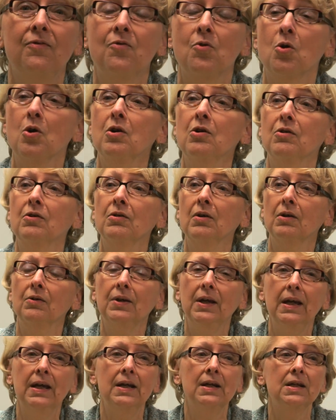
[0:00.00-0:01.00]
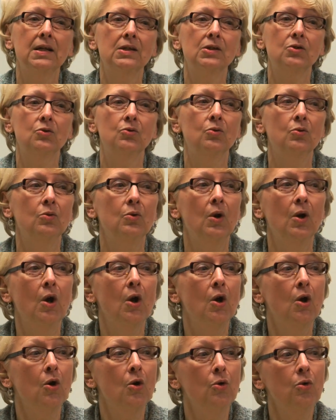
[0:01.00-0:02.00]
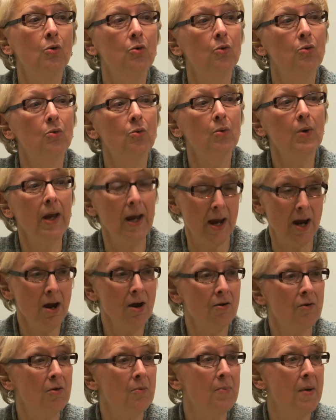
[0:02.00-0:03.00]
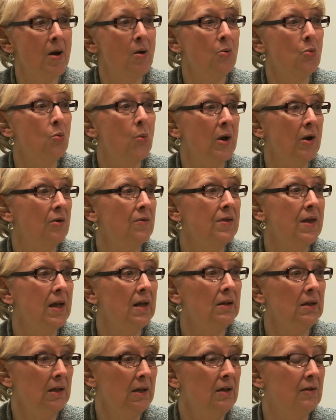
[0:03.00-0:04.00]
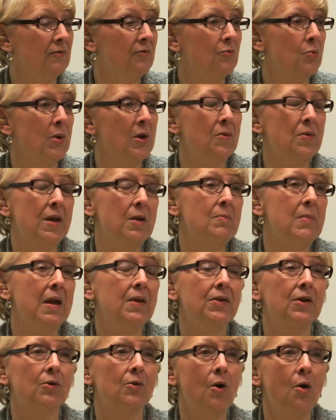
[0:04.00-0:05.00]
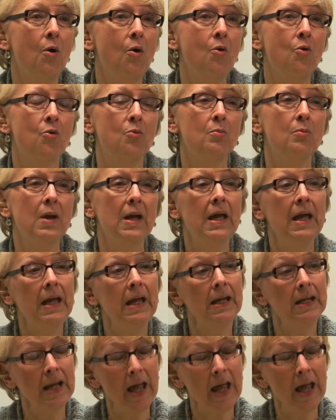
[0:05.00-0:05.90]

for, are candidates who care about where they live, where they make their home,